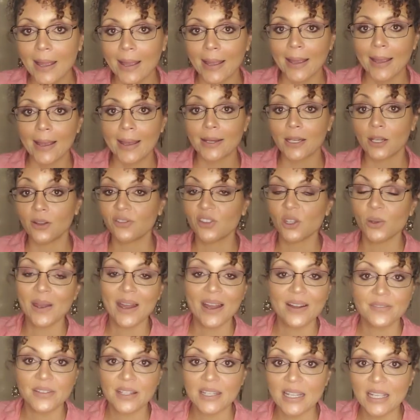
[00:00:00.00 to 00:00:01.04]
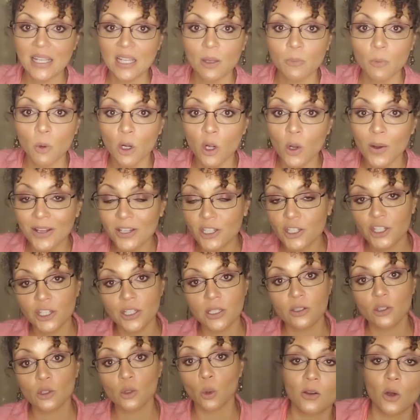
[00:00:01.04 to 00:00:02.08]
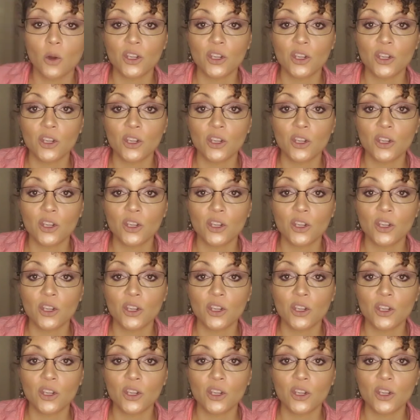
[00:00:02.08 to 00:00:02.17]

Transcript: And if you have any more questions